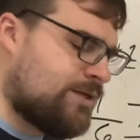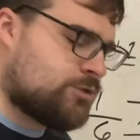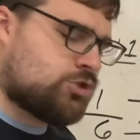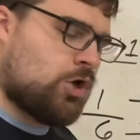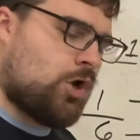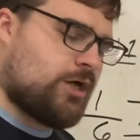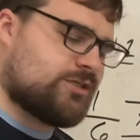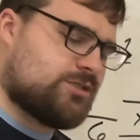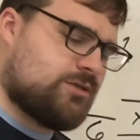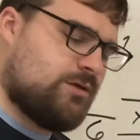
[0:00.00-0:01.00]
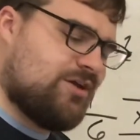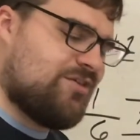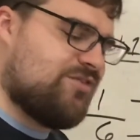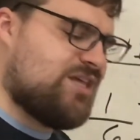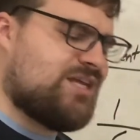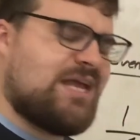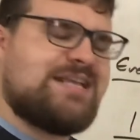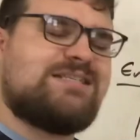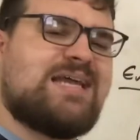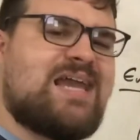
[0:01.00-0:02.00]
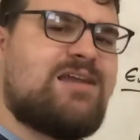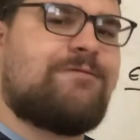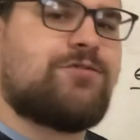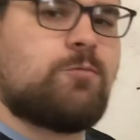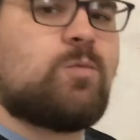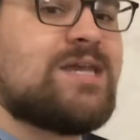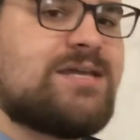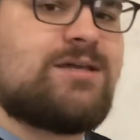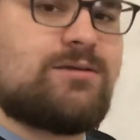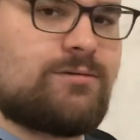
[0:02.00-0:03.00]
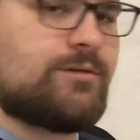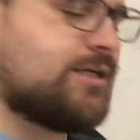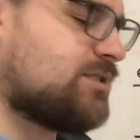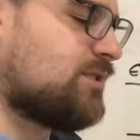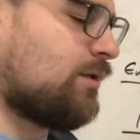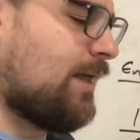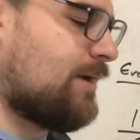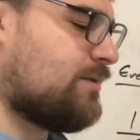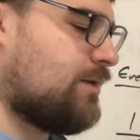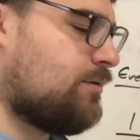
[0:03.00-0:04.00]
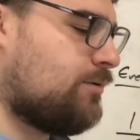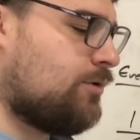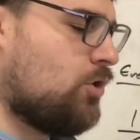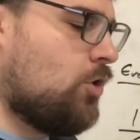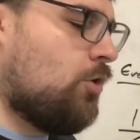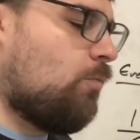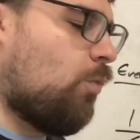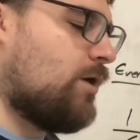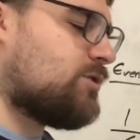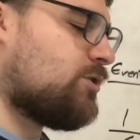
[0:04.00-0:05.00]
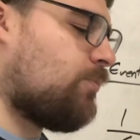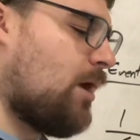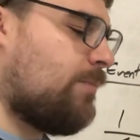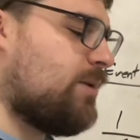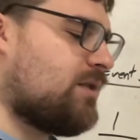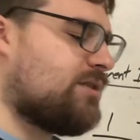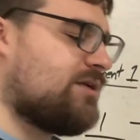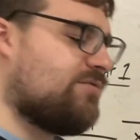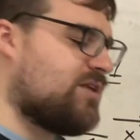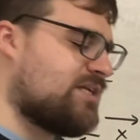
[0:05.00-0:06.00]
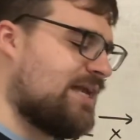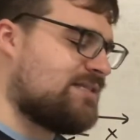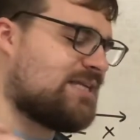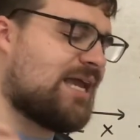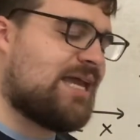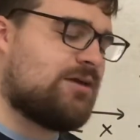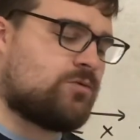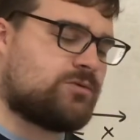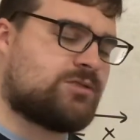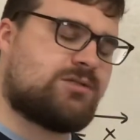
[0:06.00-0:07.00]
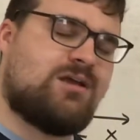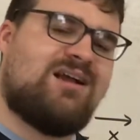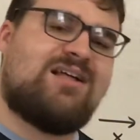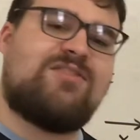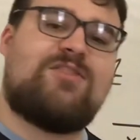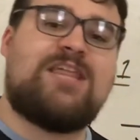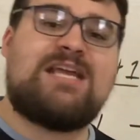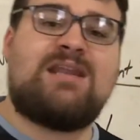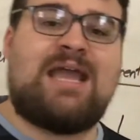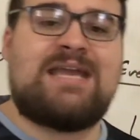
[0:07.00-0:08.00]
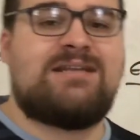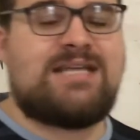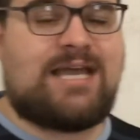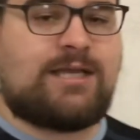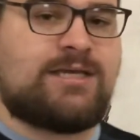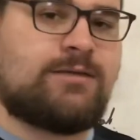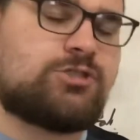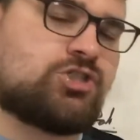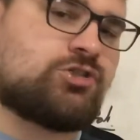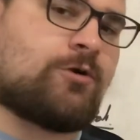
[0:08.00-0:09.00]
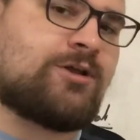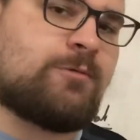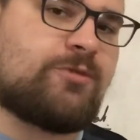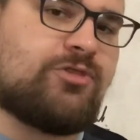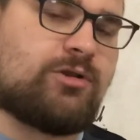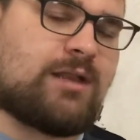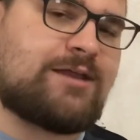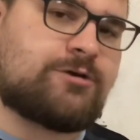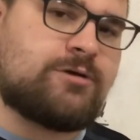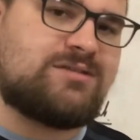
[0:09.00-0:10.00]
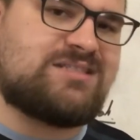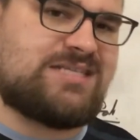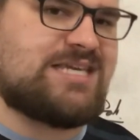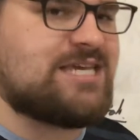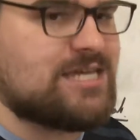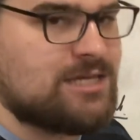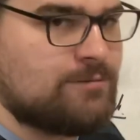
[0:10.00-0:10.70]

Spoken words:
is tossed, then a day of the week is selected. What is the probability of getting a tails, then a day, starting with the letter T?